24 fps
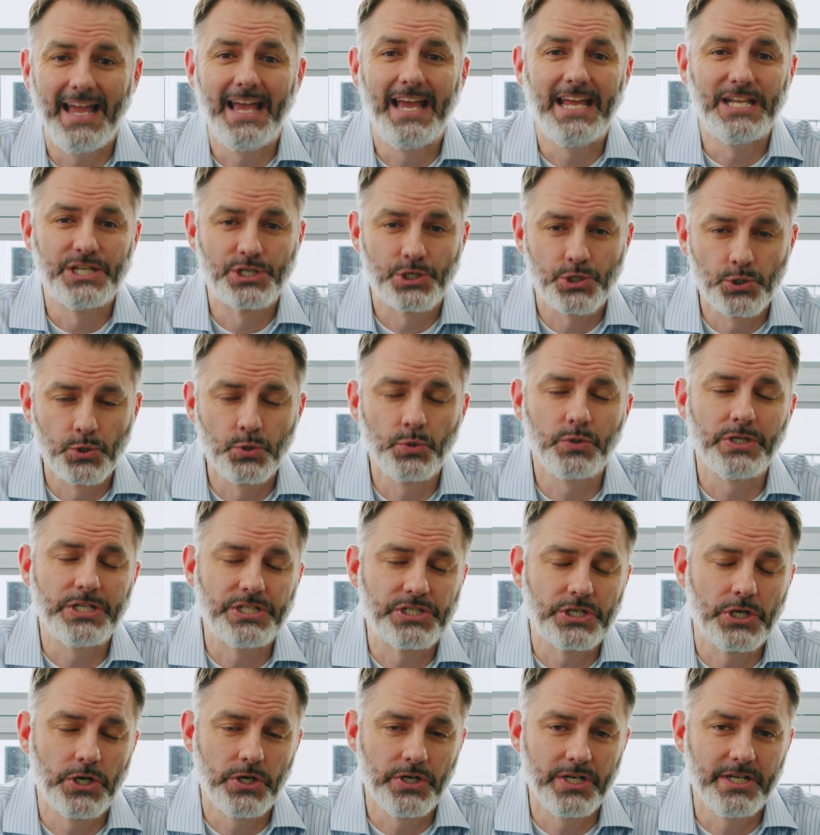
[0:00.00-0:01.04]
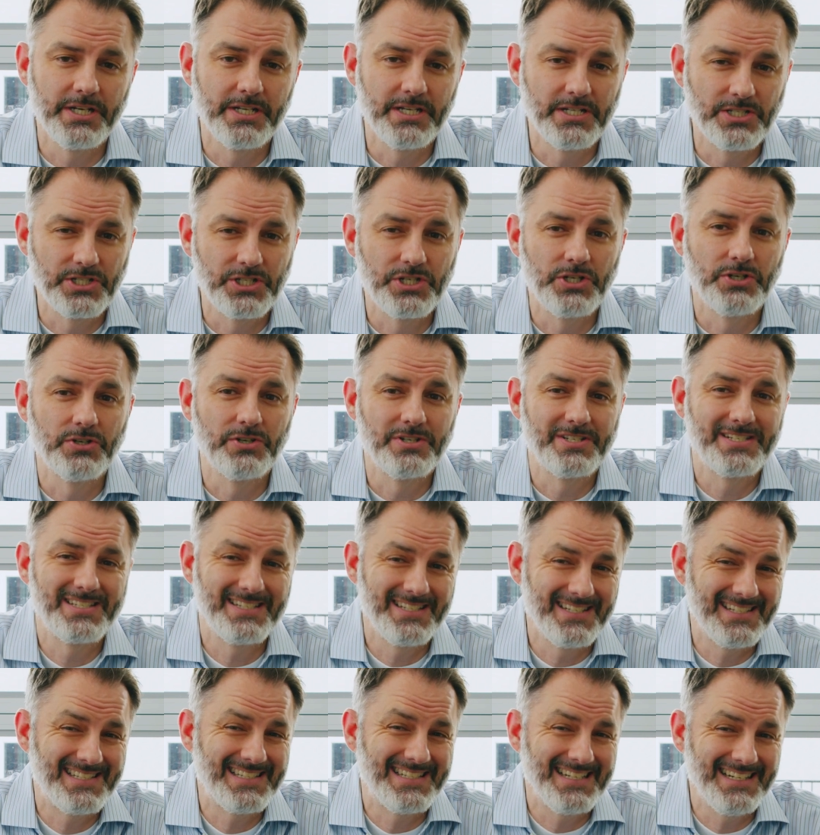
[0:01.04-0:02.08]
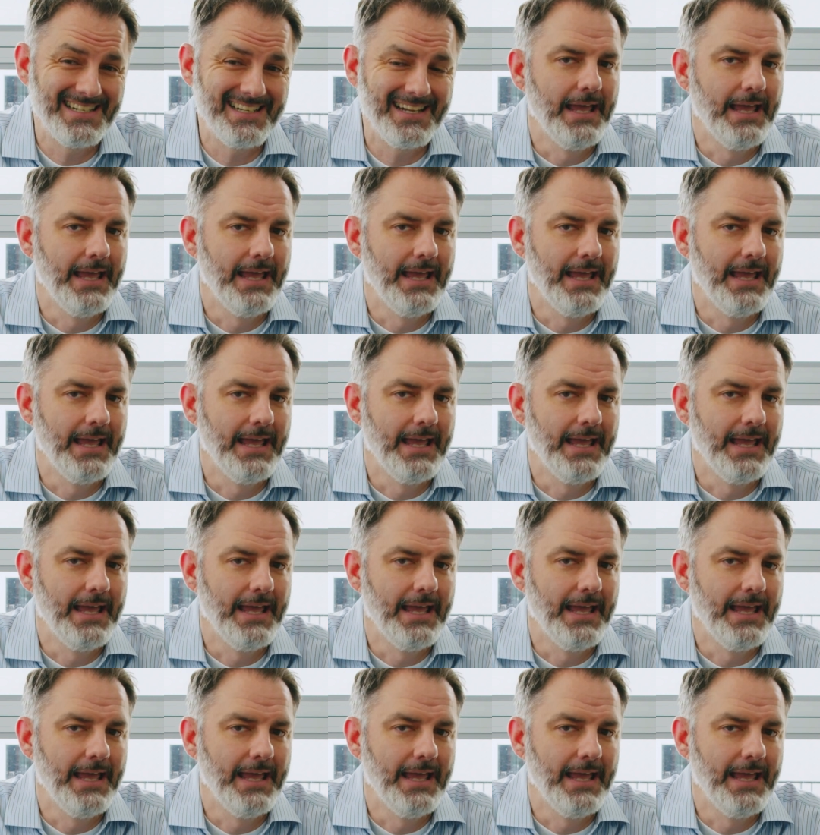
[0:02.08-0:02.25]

and truly turn it into your assistant